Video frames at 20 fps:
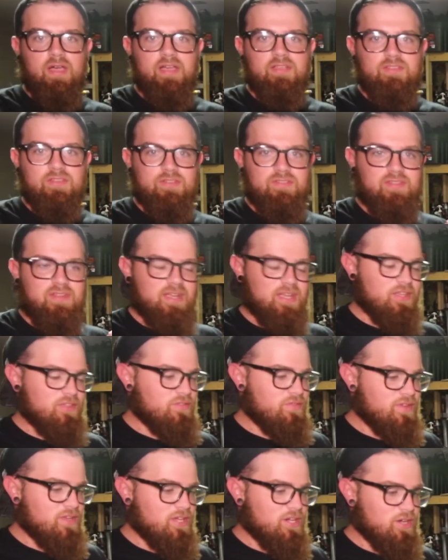so
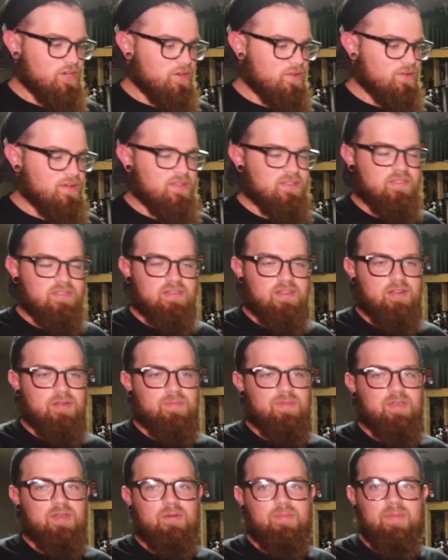today's video is going to
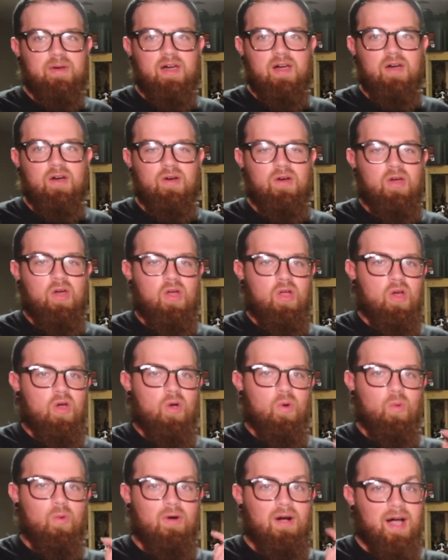be about
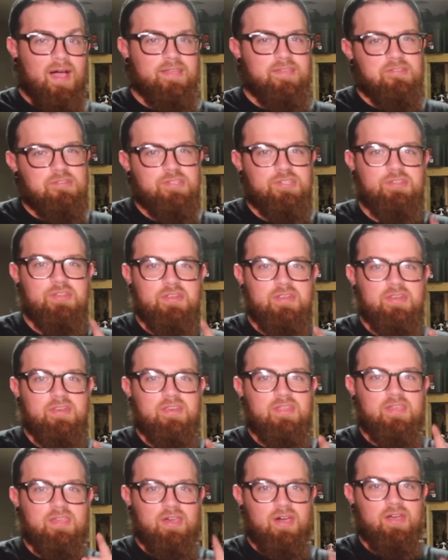why you
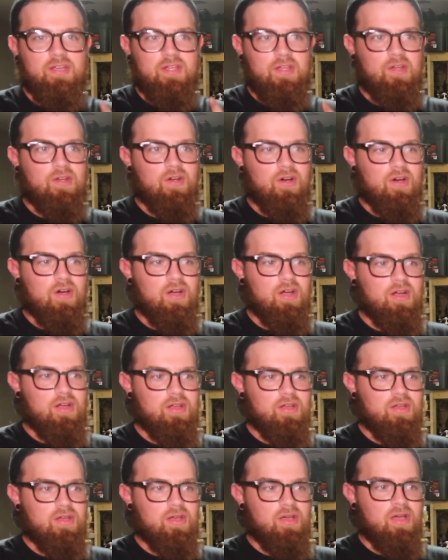shouldn't gut your
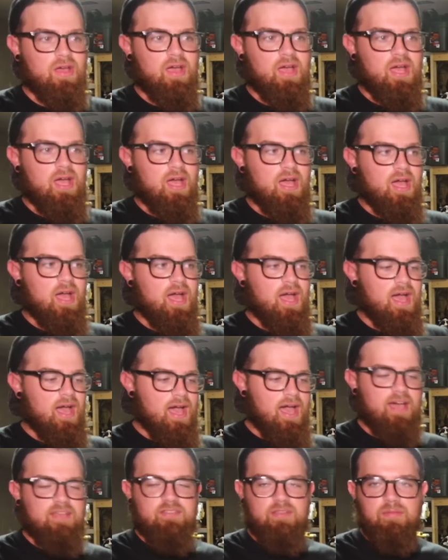car
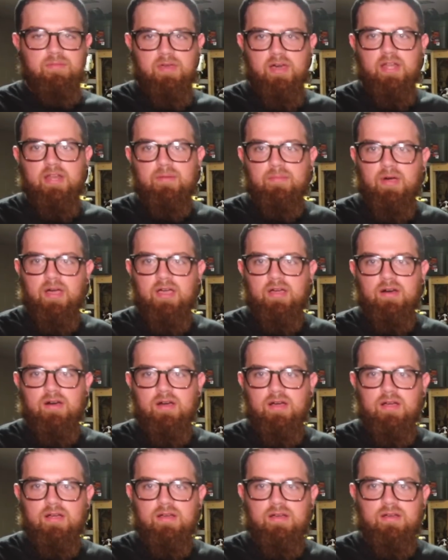as I'm gutting my
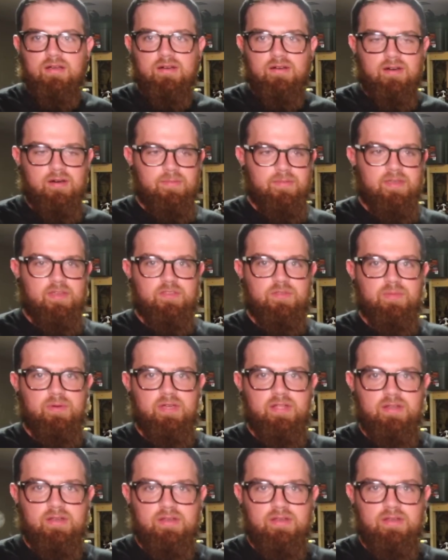car. Let me explain.